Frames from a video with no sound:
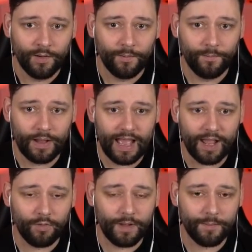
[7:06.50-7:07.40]
But
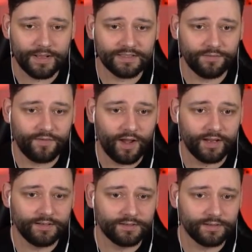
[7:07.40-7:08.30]
how am I meant to
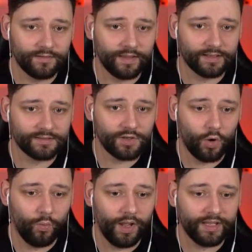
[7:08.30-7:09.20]
find this? Or
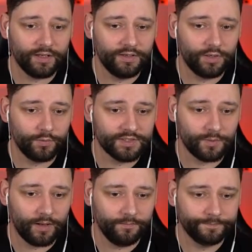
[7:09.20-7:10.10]
what I can do as
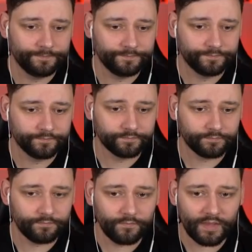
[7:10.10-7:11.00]
well
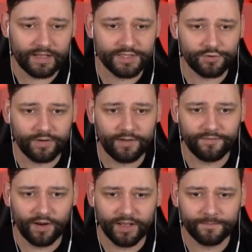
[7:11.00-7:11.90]
is create a
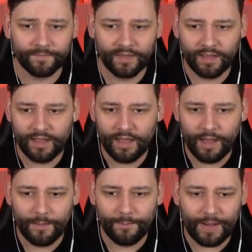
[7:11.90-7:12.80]
flight
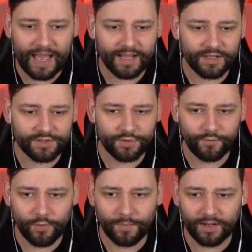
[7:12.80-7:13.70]
back to
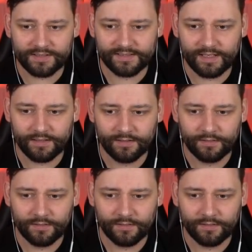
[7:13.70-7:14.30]
Robloxia